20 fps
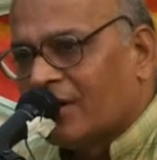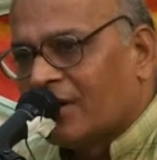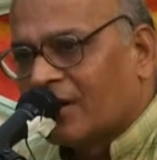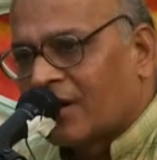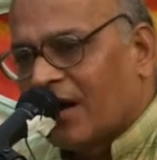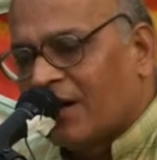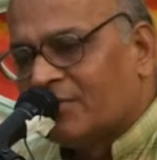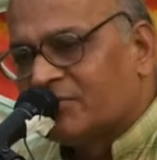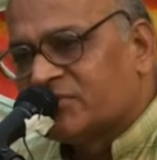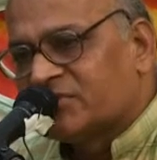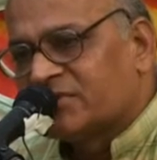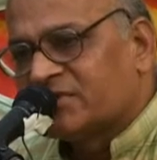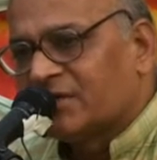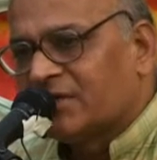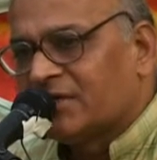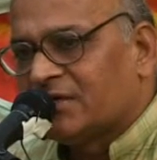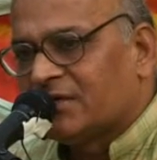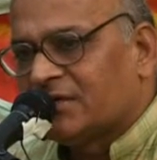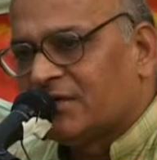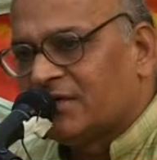comes the
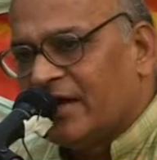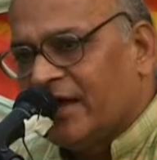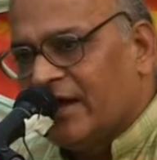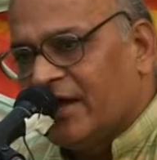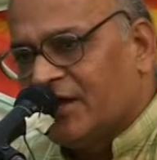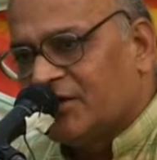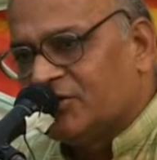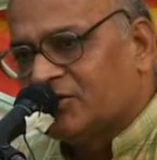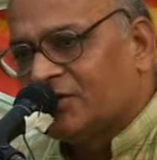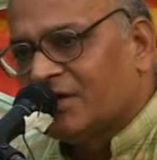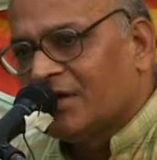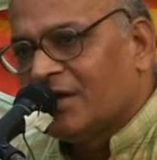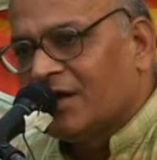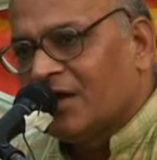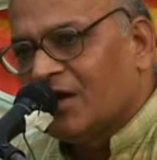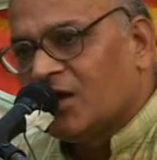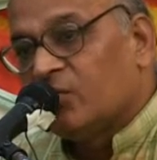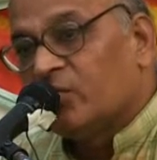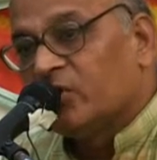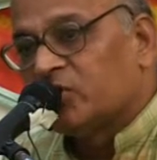age
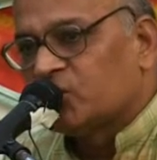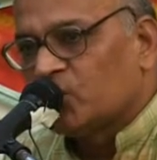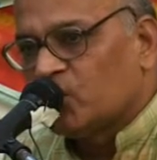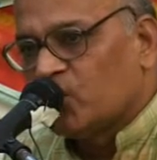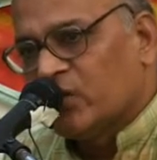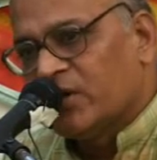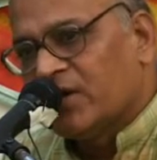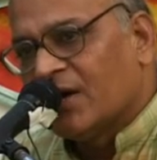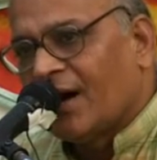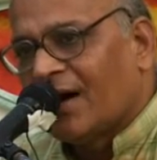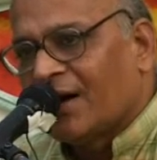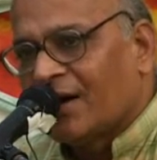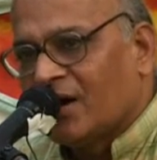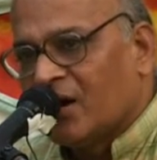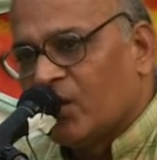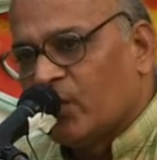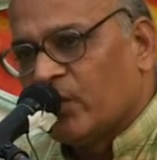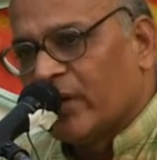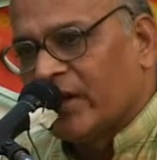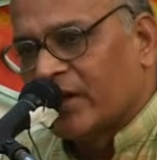in which we are
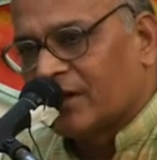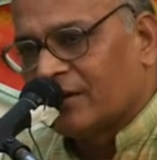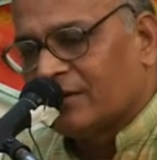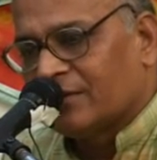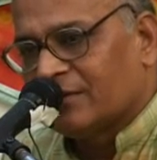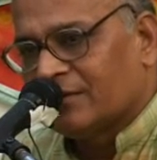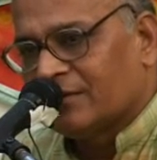living.